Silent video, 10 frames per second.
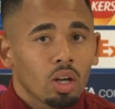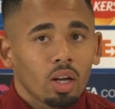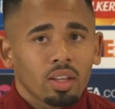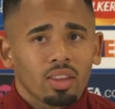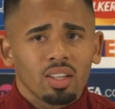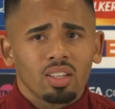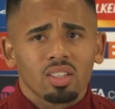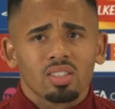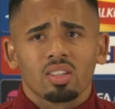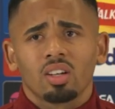I think
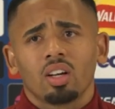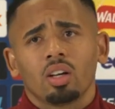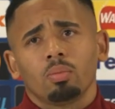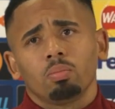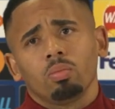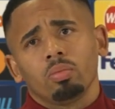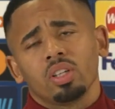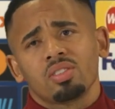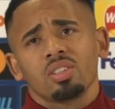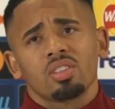is uh, the
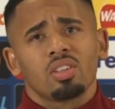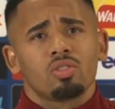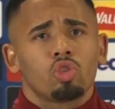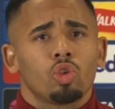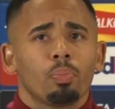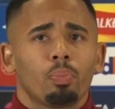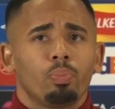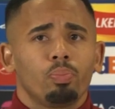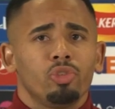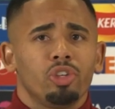season is two
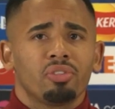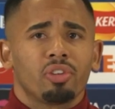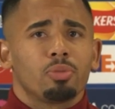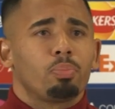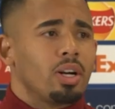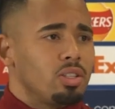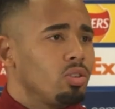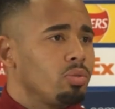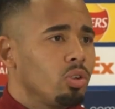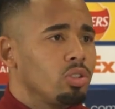different parts,
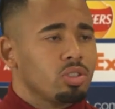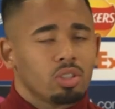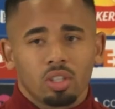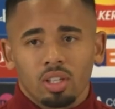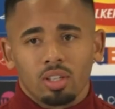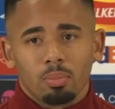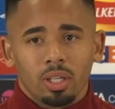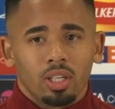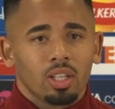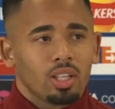of course, the
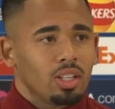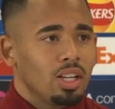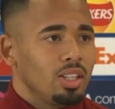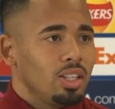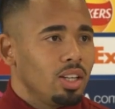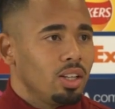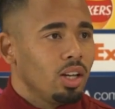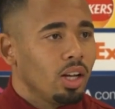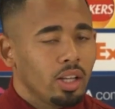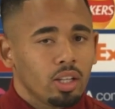beginning and at the end.
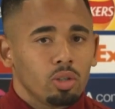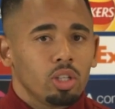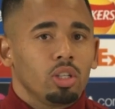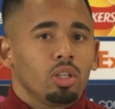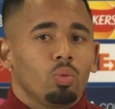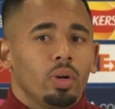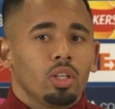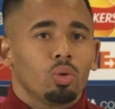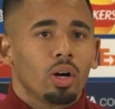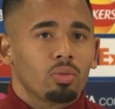And then we, when
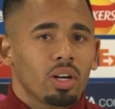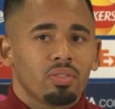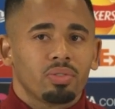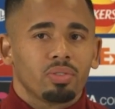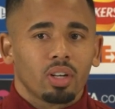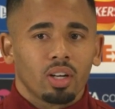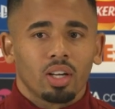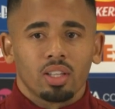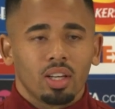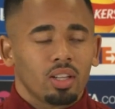you arrive
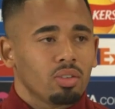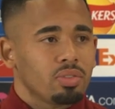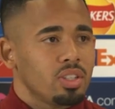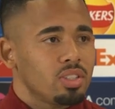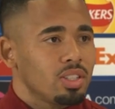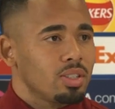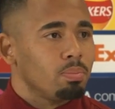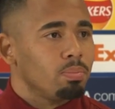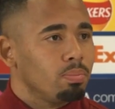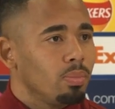at the end of the season
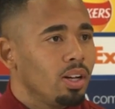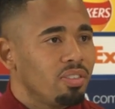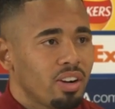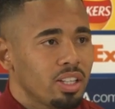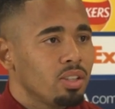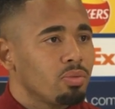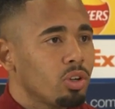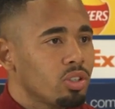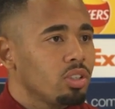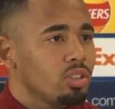uh, fighting for
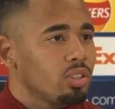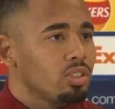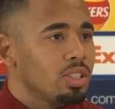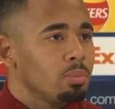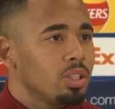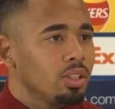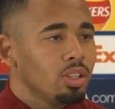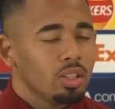something,